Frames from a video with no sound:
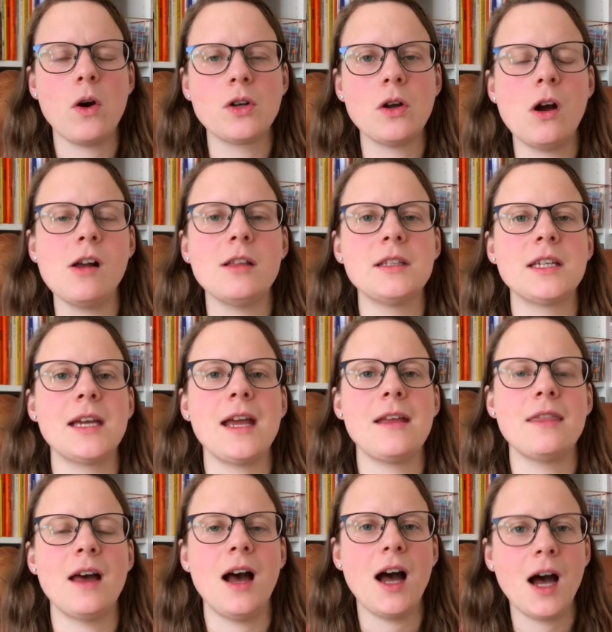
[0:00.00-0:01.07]
on holiday
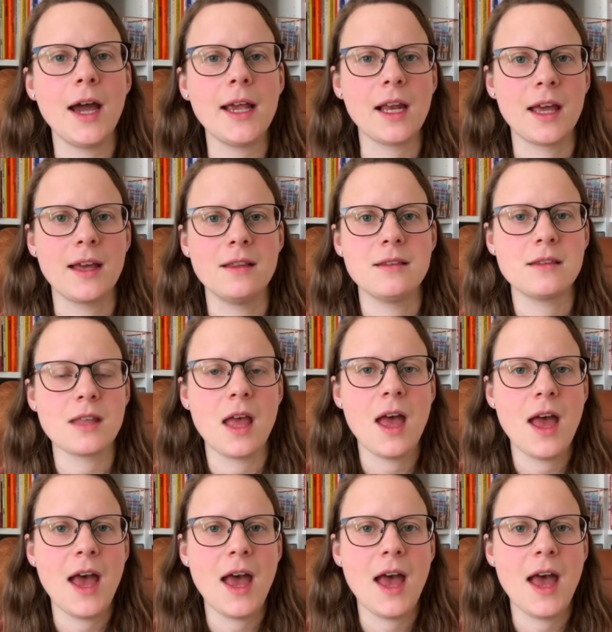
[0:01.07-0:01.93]
in the Highlands,